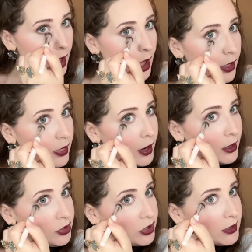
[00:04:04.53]
And then I
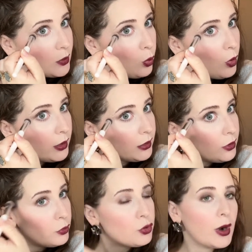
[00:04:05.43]
just did one
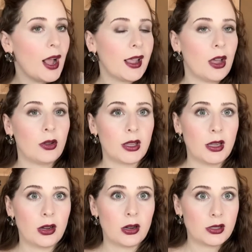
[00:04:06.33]
little drag out
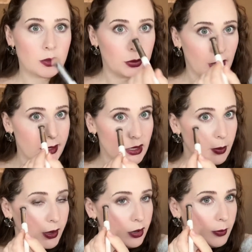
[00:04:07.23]
here to blend up
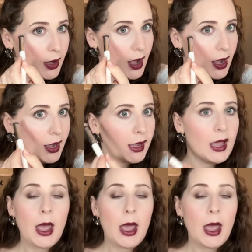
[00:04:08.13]
under my eye,